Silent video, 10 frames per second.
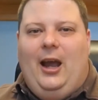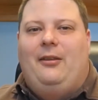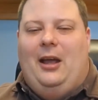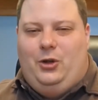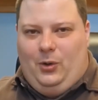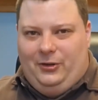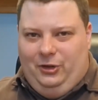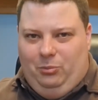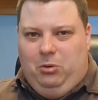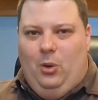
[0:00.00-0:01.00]
and that
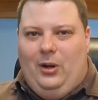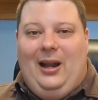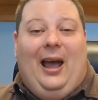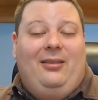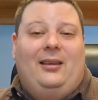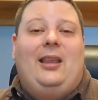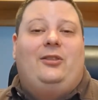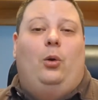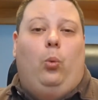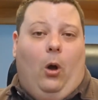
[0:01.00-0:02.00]
trust is broken, I think
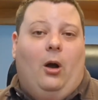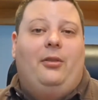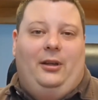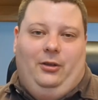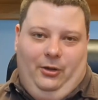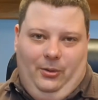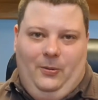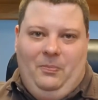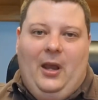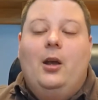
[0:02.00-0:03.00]
that's a wrong thing to
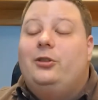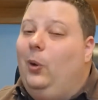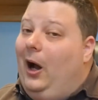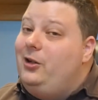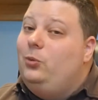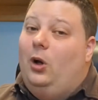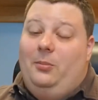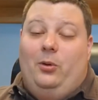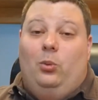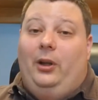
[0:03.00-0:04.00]
do. So I just want
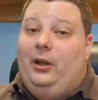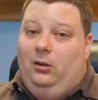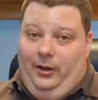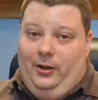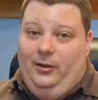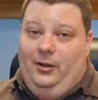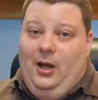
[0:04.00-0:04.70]
to be really clear.